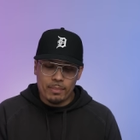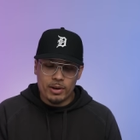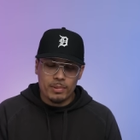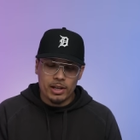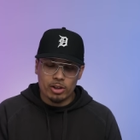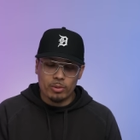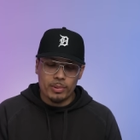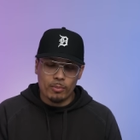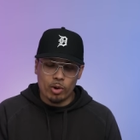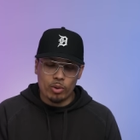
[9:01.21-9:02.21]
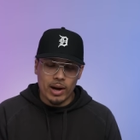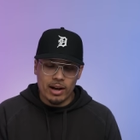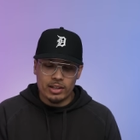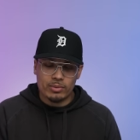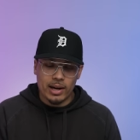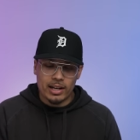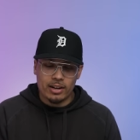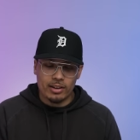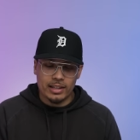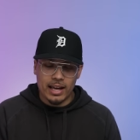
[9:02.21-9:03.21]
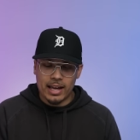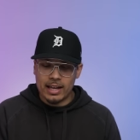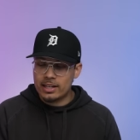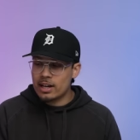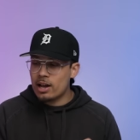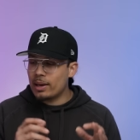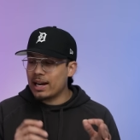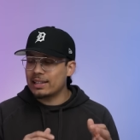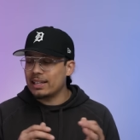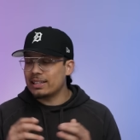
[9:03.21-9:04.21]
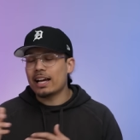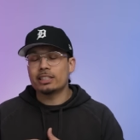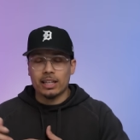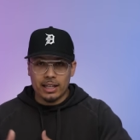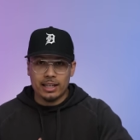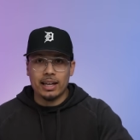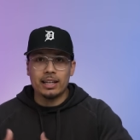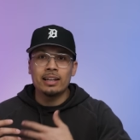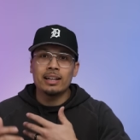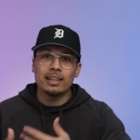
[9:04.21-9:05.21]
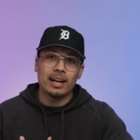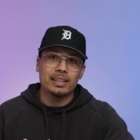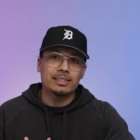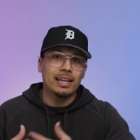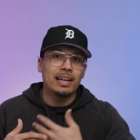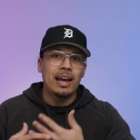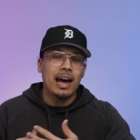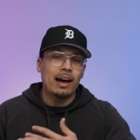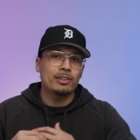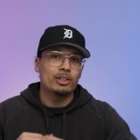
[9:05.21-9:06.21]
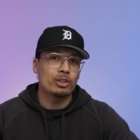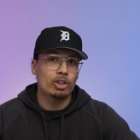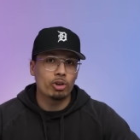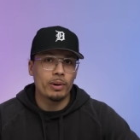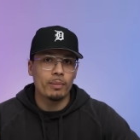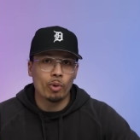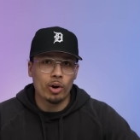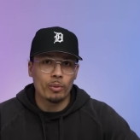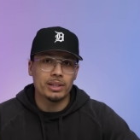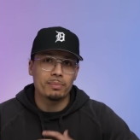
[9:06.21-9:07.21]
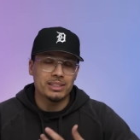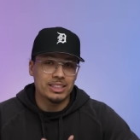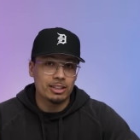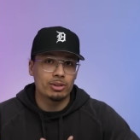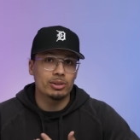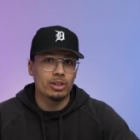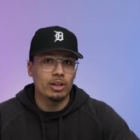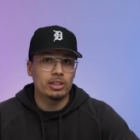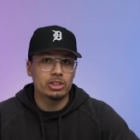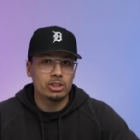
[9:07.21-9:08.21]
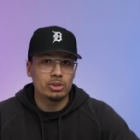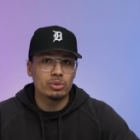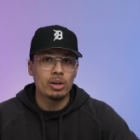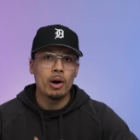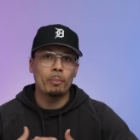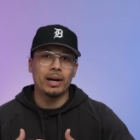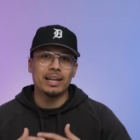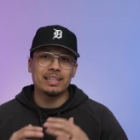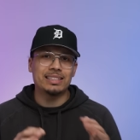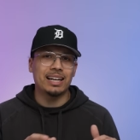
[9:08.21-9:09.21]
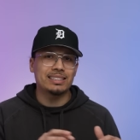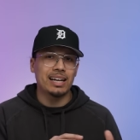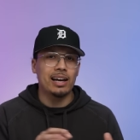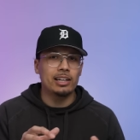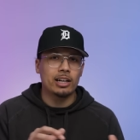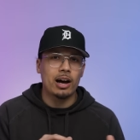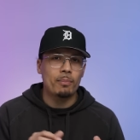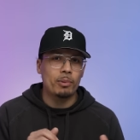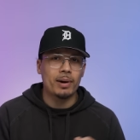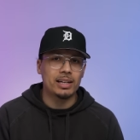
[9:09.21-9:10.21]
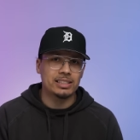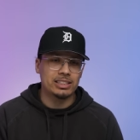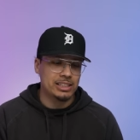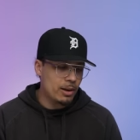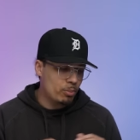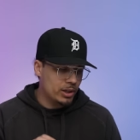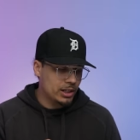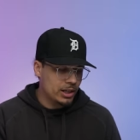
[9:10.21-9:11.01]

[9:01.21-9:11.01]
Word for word: happen to be a little bit more rounded right here on the end. And I think that's, again, like I said, have to do a little bit more with the materials on the shoe, but it does kind of compromise the shape when it